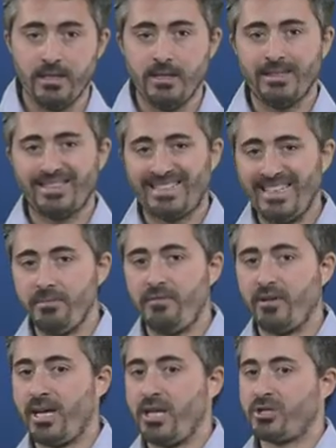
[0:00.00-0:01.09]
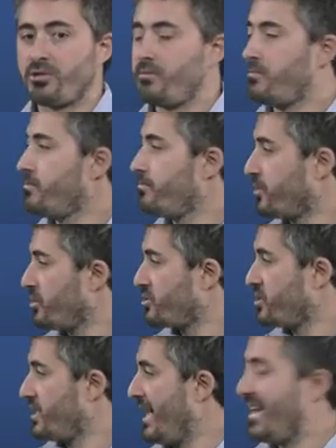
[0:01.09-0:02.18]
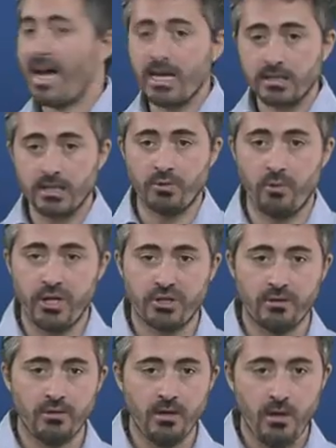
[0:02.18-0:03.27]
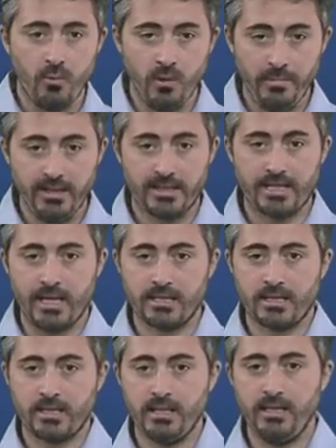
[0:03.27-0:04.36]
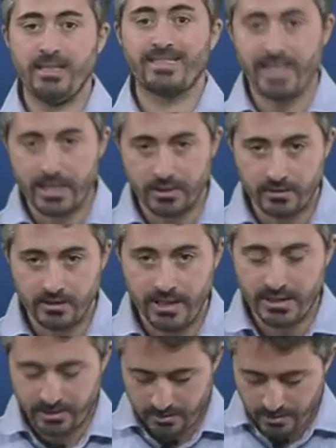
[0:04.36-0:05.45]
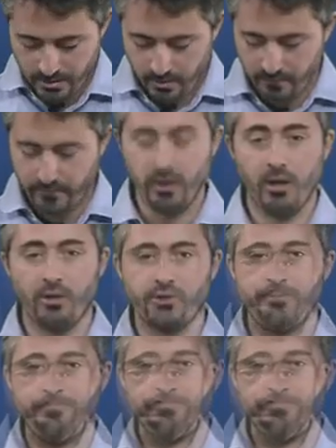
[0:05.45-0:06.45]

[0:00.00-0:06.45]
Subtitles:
Syllabification, prosody and accentuation will be discussed in the second lesson on phonology.